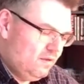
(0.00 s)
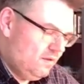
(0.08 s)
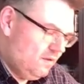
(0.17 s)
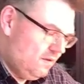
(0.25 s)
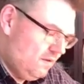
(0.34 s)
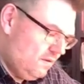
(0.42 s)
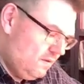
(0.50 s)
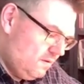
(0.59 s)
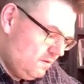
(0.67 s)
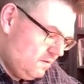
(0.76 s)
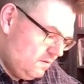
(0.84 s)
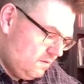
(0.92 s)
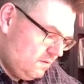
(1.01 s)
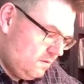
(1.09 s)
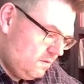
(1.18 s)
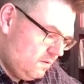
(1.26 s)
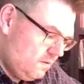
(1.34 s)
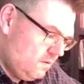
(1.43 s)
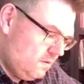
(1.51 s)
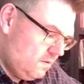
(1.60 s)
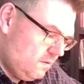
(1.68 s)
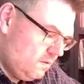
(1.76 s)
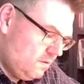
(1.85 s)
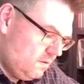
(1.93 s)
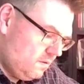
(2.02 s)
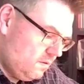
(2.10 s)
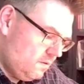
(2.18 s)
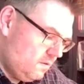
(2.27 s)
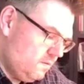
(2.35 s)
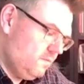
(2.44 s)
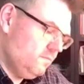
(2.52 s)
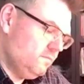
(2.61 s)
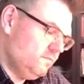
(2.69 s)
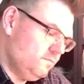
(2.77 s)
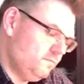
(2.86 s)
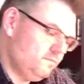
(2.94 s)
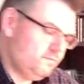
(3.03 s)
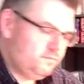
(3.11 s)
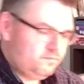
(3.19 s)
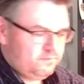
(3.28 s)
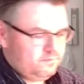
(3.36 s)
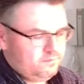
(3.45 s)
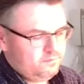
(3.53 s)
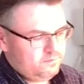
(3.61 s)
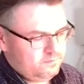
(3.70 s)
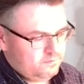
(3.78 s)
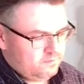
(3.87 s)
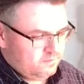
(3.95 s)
No one is speaking in this clip.